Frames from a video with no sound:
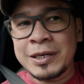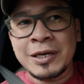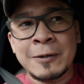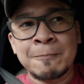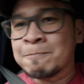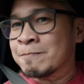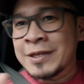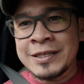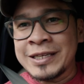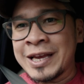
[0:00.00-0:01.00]
but
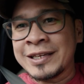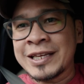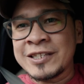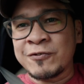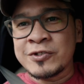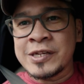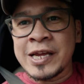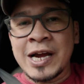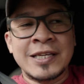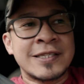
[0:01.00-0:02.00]
yeah, that's it for today,
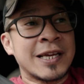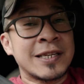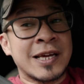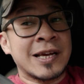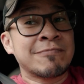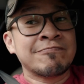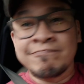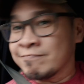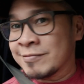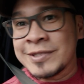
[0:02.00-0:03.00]
guys, and
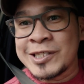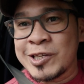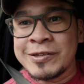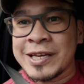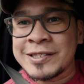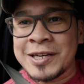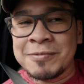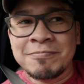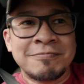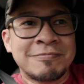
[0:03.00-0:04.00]
see you next time.